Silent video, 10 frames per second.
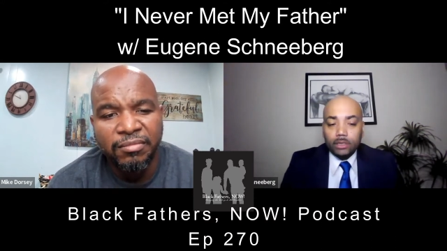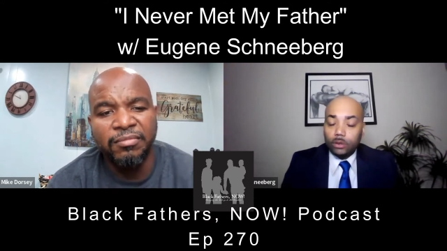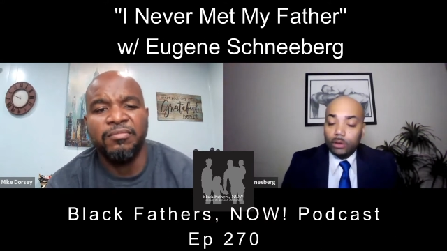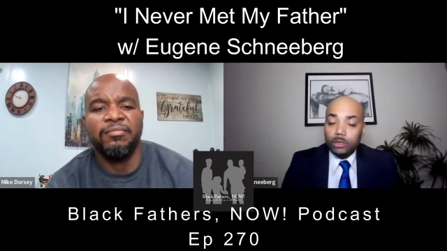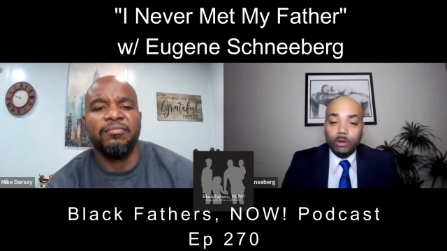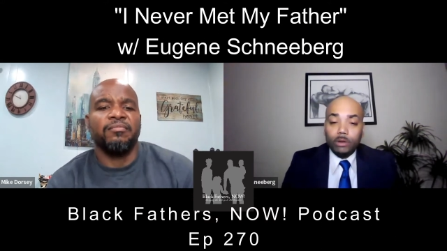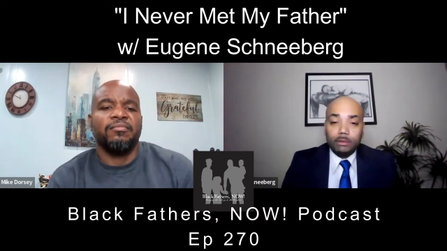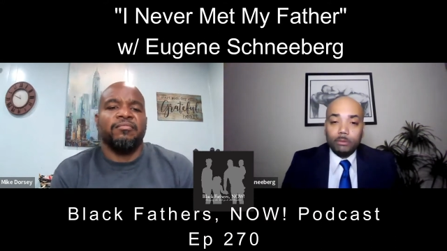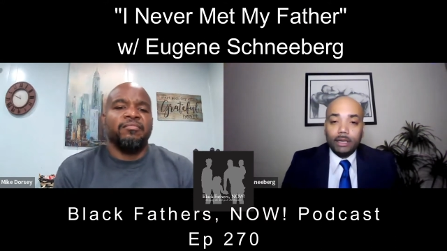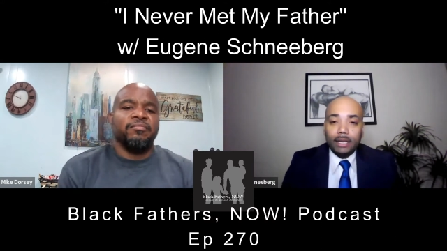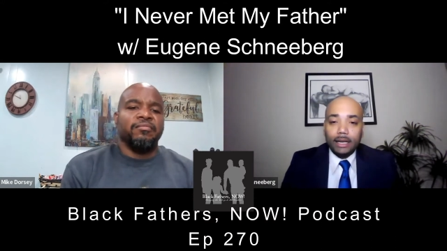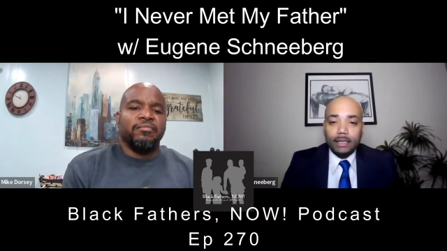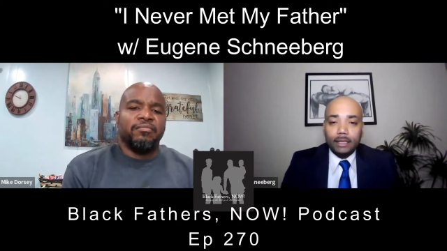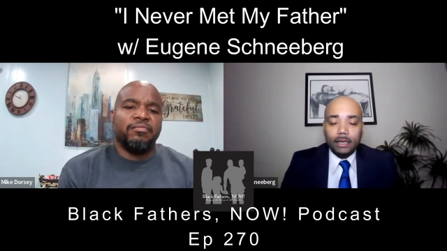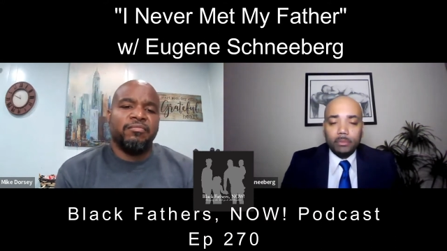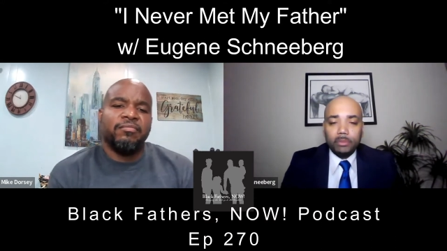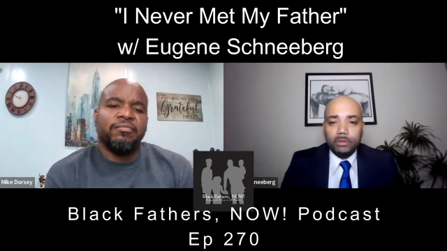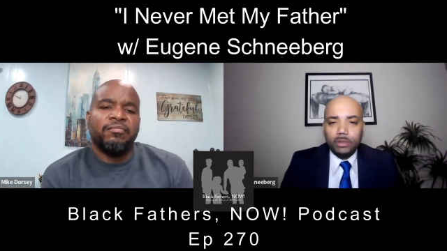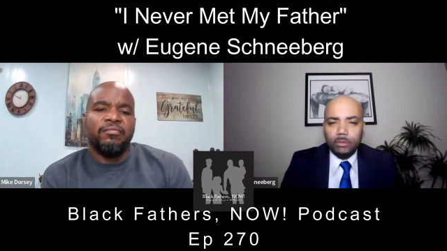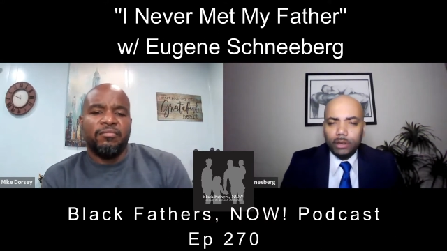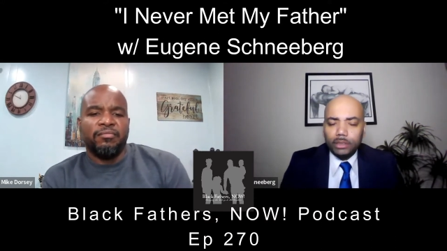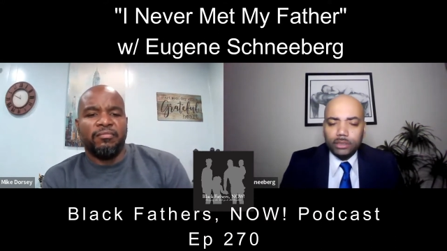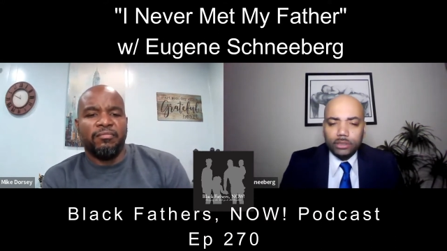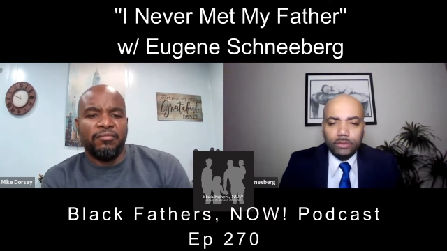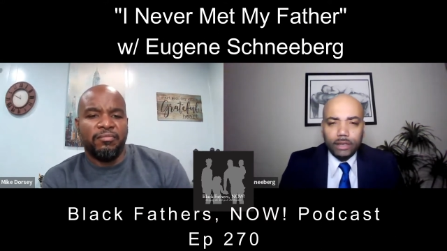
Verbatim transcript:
Speaker 1: So anyway, when I got the opportunity to work at this